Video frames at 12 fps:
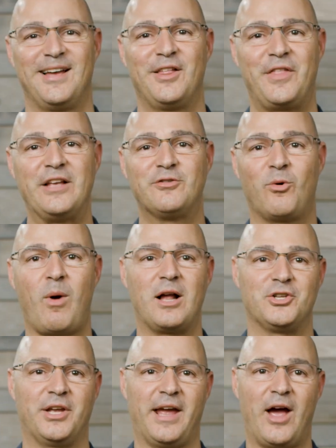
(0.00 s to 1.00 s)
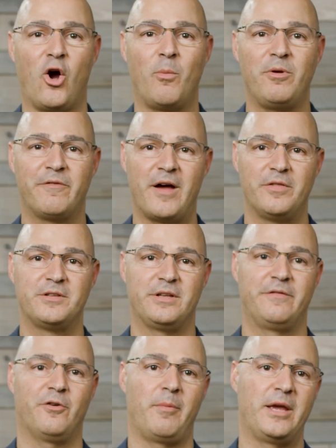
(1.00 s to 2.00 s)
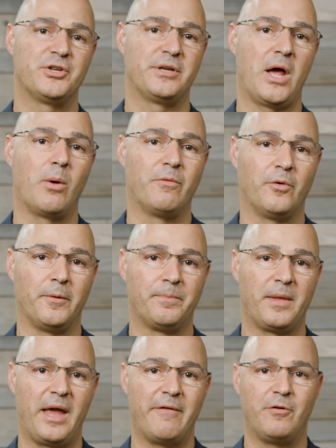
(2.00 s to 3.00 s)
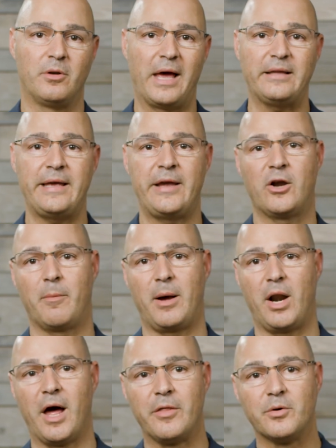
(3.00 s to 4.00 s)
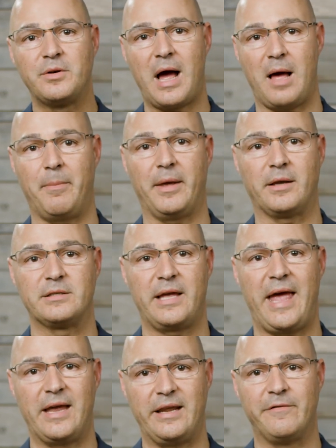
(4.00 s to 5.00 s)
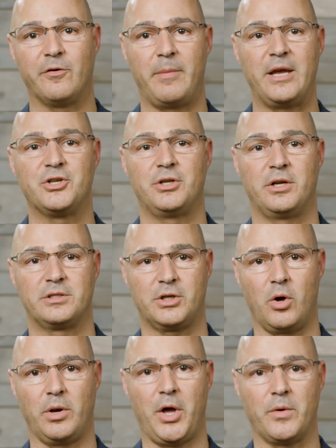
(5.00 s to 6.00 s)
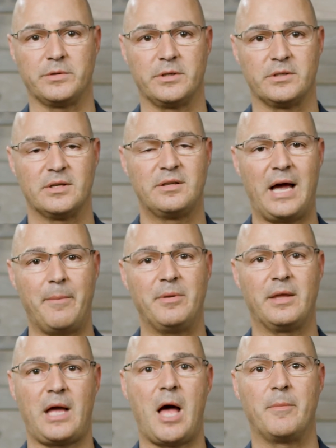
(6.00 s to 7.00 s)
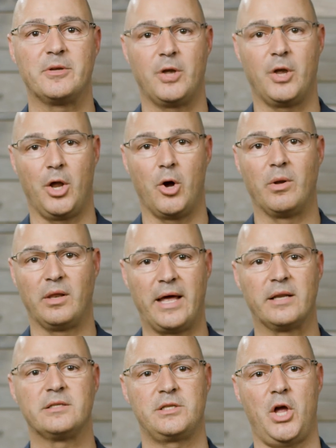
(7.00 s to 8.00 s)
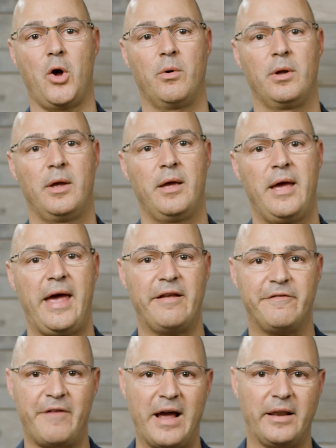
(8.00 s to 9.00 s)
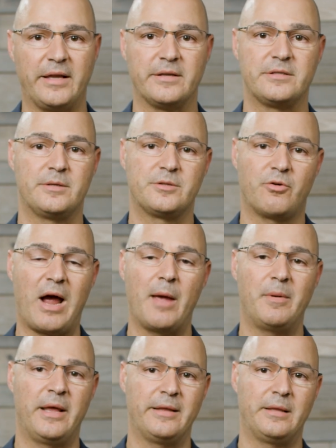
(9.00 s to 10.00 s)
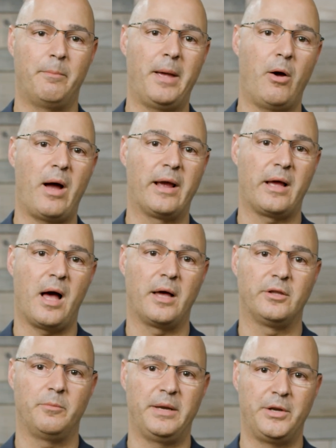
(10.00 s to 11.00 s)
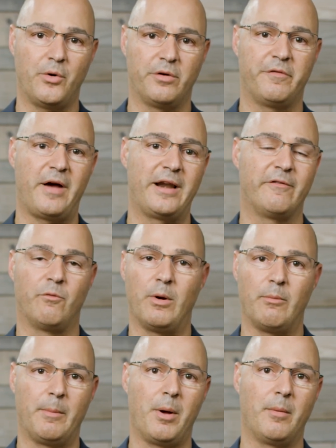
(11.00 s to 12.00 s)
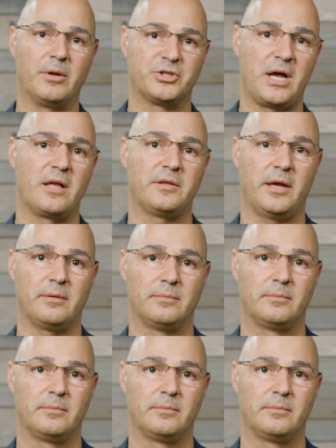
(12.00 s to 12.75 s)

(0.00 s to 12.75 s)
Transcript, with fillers: Thanks for watching. I hope you found this information helpful. If you'd like to hear about other topics and information on scoliosis, type in the comments below and let us know. And finally, subscribe and hit the bell icon to be notified of when we publish content.